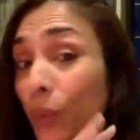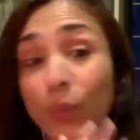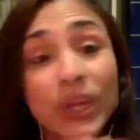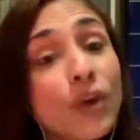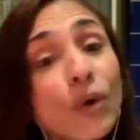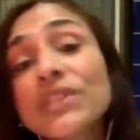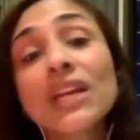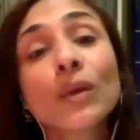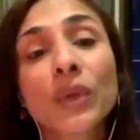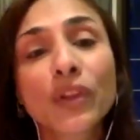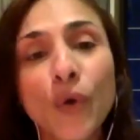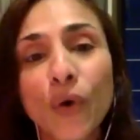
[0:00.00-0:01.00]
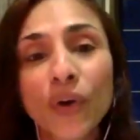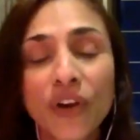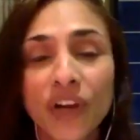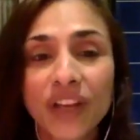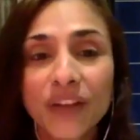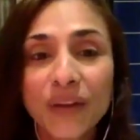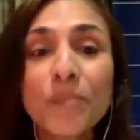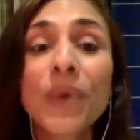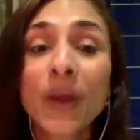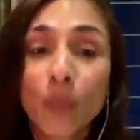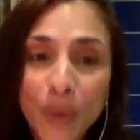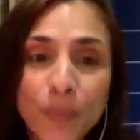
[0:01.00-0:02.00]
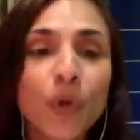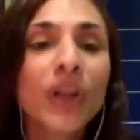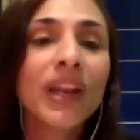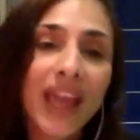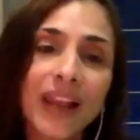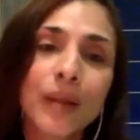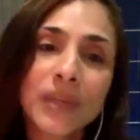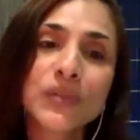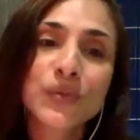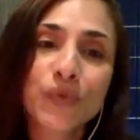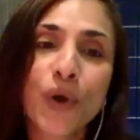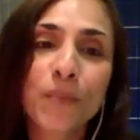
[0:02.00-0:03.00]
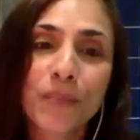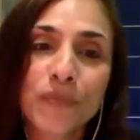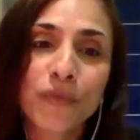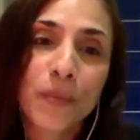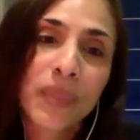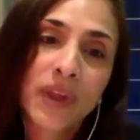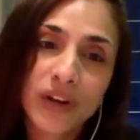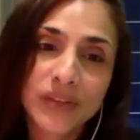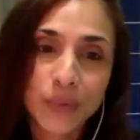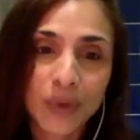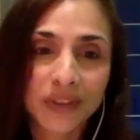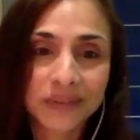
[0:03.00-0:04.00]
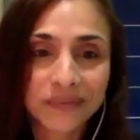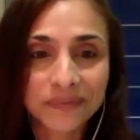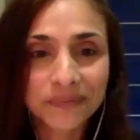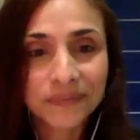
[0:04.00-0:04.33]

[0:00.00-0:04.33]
we don't deal with core curriculum, but we pull in elements from there as well.